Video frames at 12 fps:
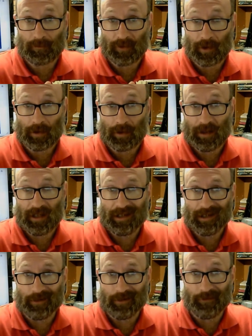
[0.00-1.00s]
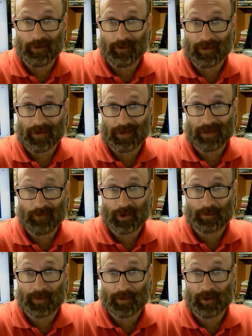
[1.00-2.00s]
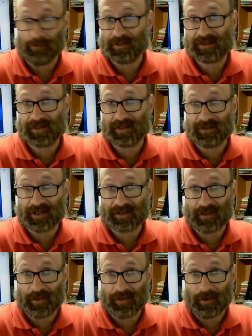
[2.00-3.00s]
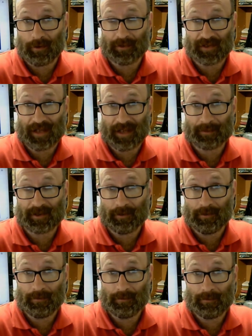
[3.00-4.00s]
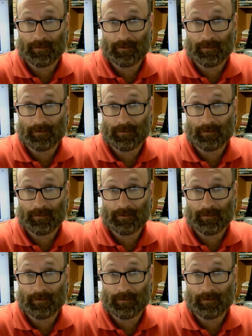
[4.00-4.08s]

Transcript: Right? A few of the network purists suggested that I was an absolute